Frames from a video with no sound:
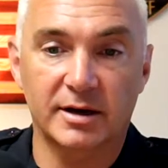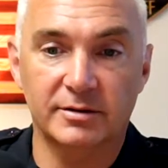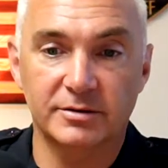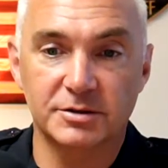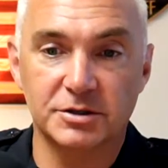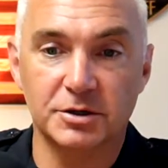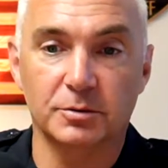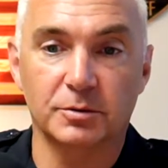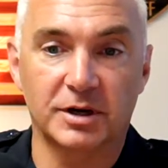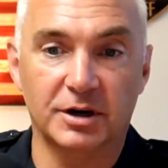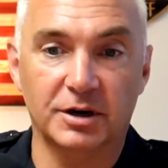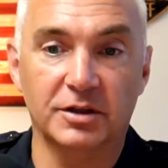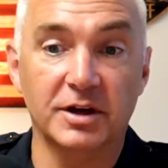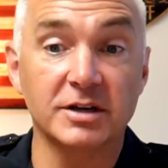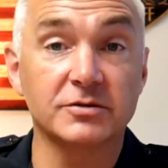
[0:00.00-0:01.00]
So,
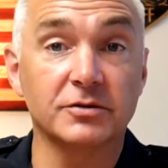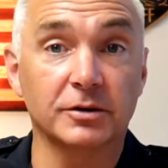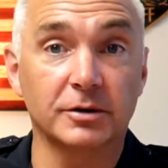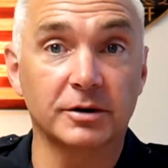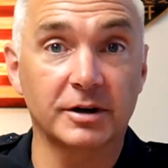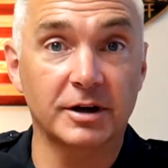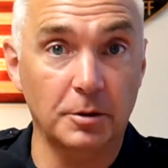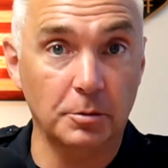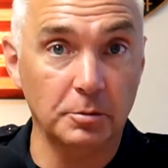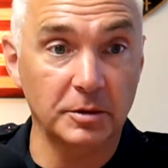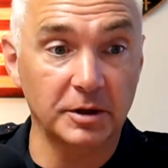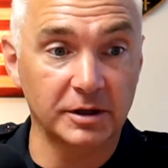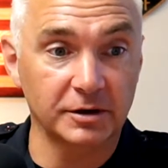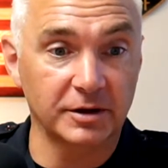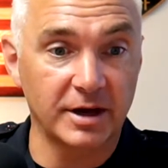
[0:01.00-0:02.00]
Gary, thanks for helping me
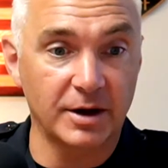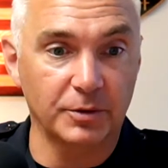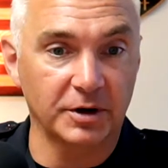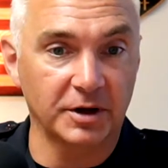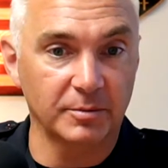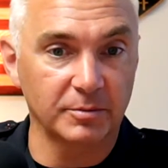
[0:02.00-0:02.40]
clear that one up,